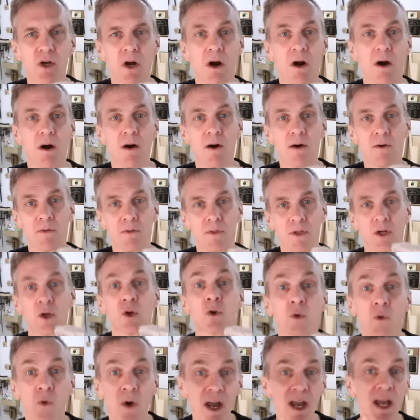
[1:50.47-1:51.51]
are the
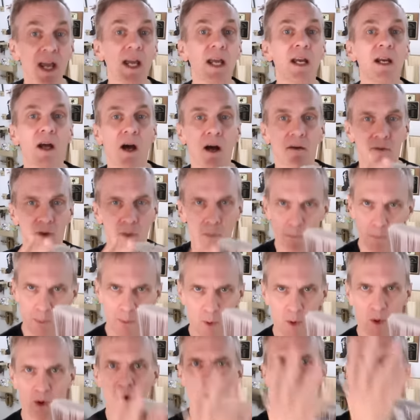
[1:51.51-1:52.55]
grain of a
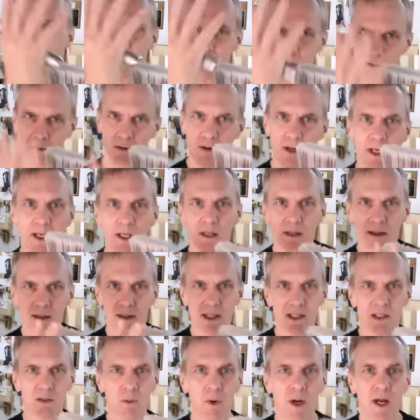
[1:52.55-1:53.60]
board going
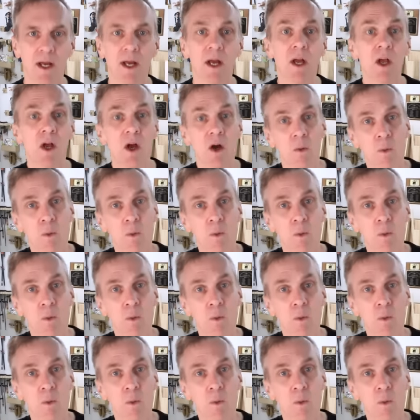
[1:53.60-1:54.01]
this way.